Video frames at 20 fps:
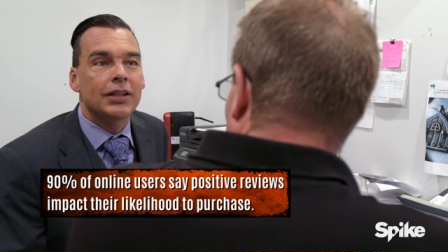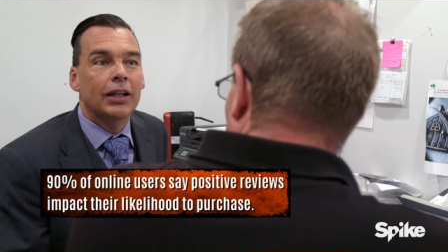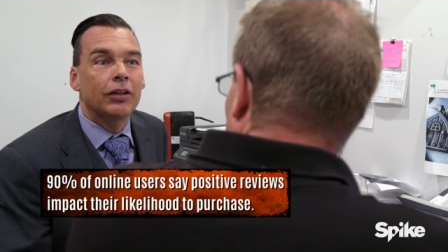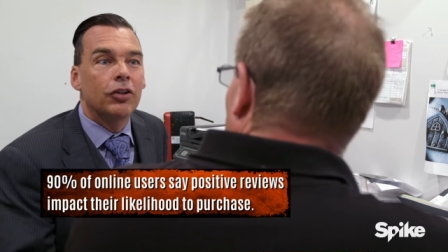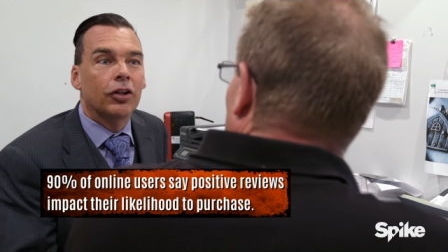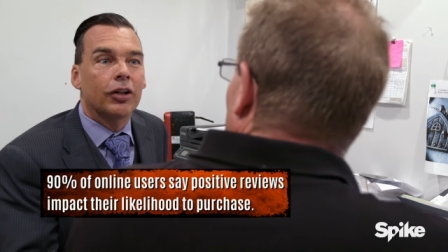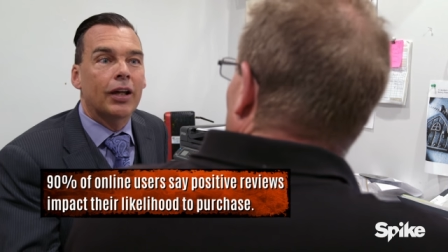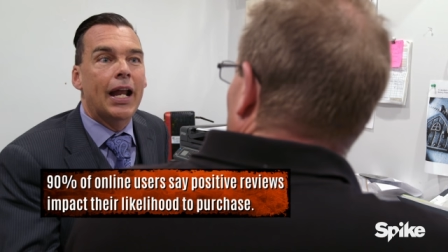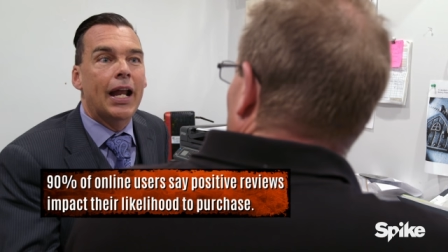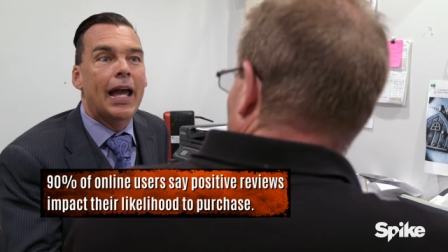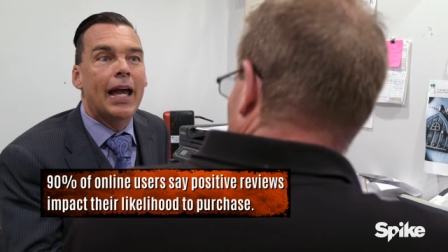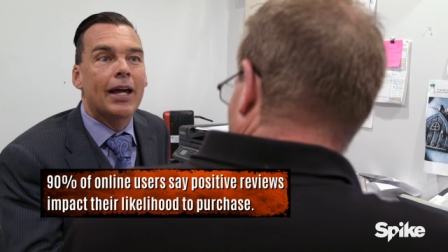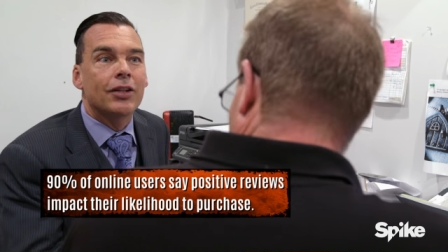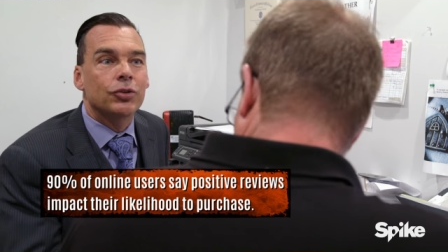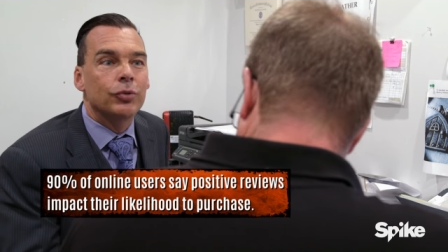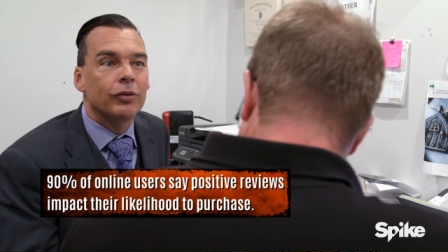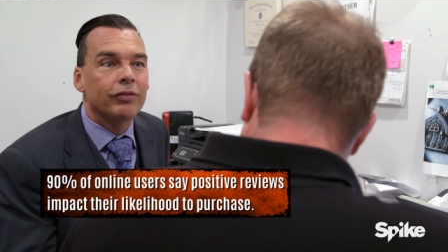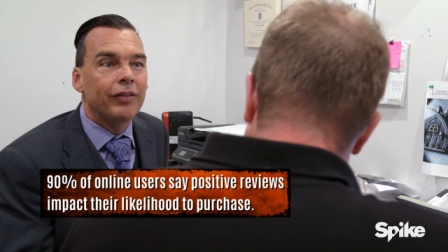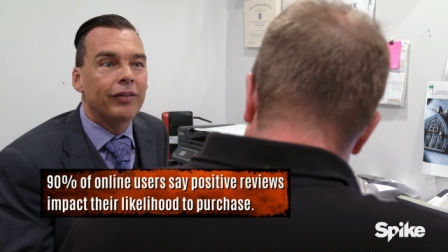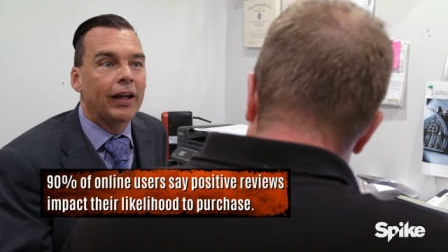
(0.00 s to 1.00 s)
say, look, could I ask
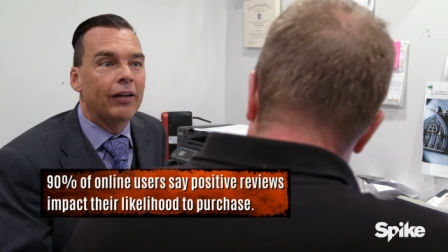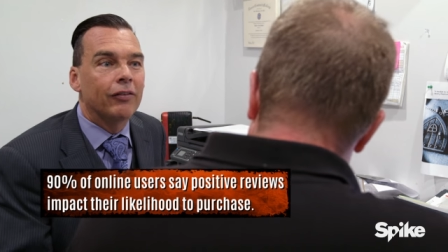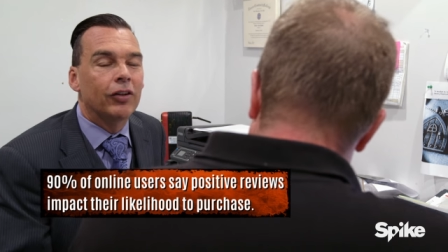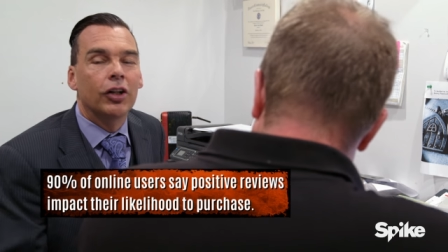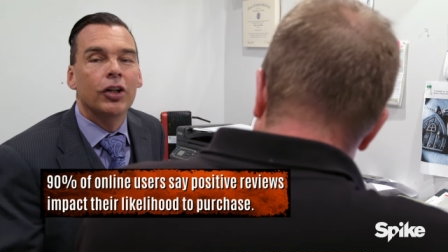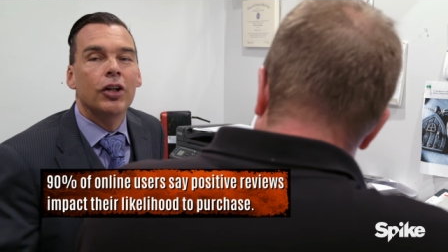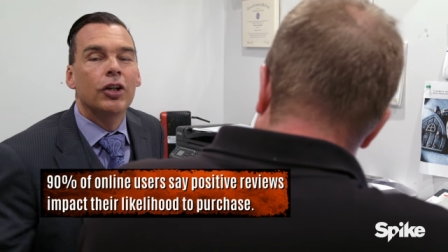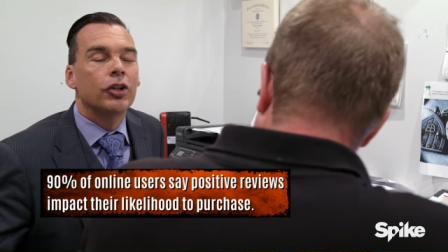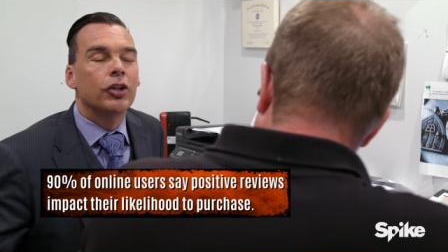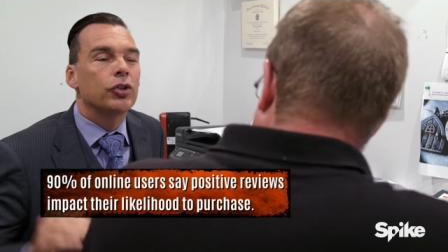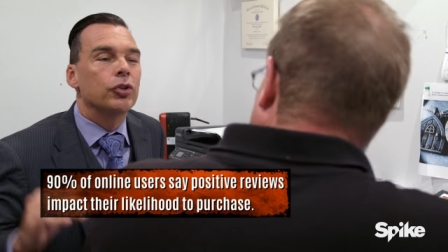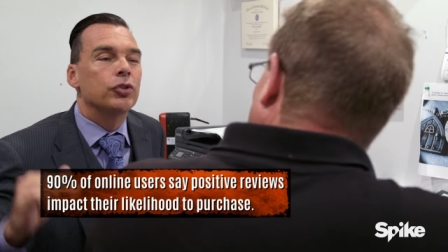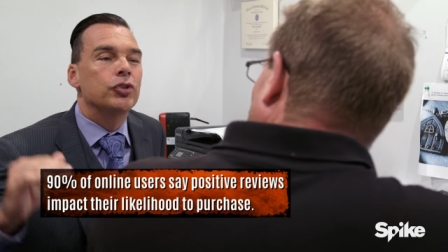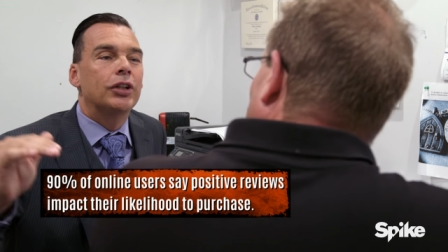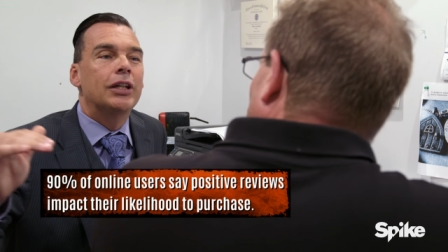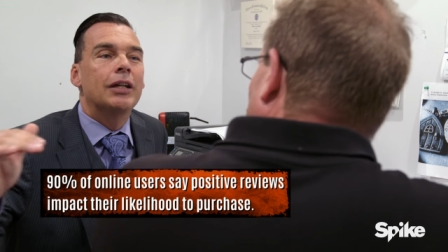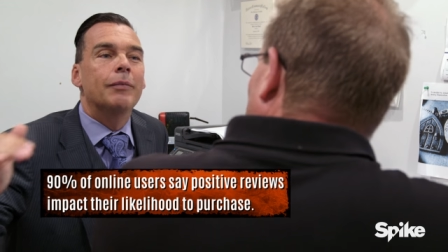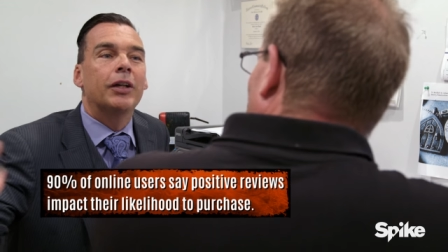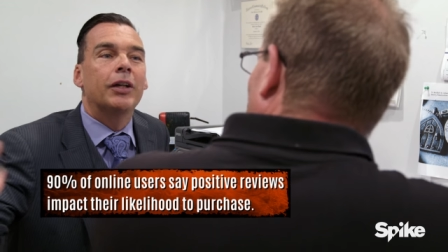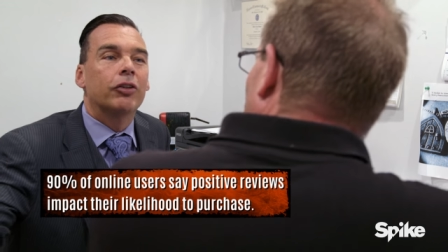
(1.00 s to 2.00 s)
you a favor? Could you
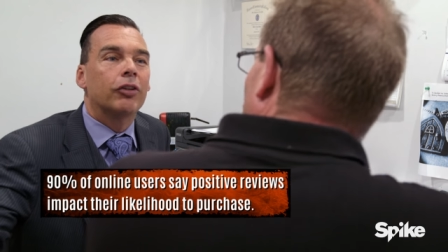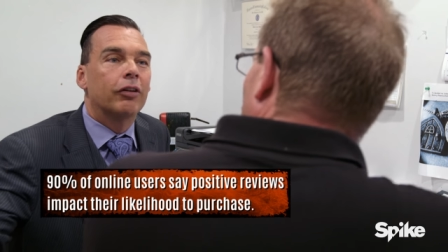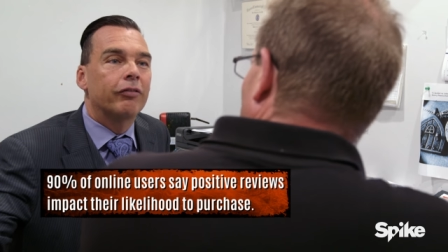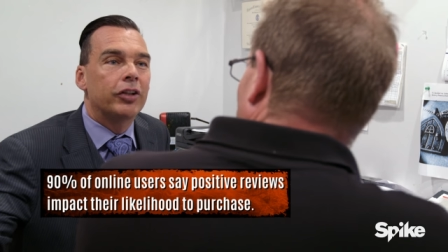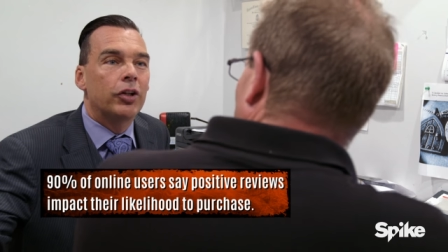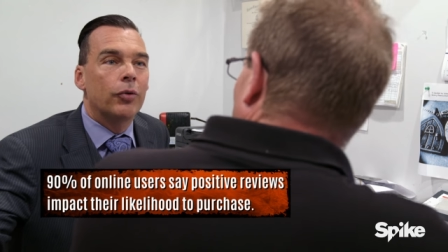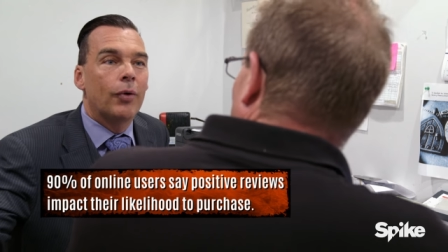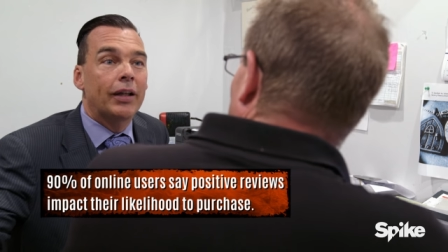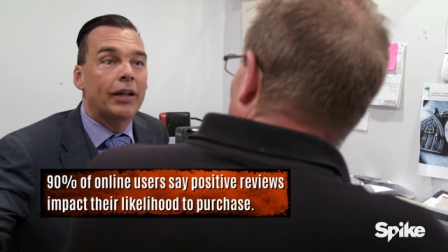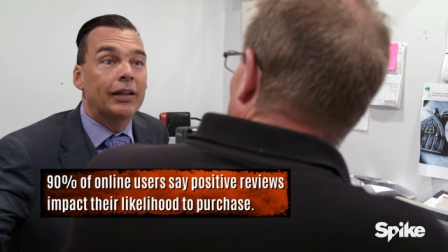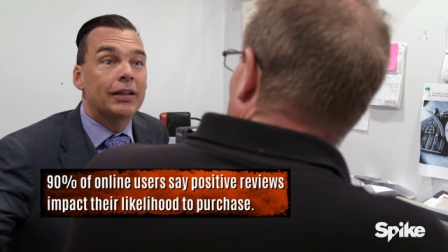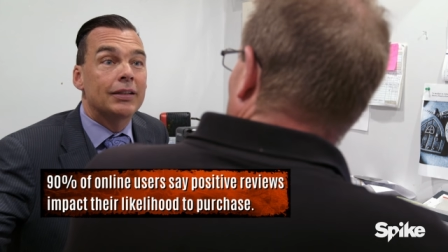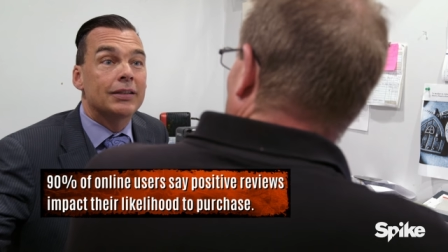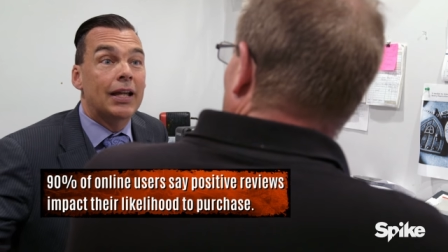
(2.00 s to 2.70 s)
give me a review on these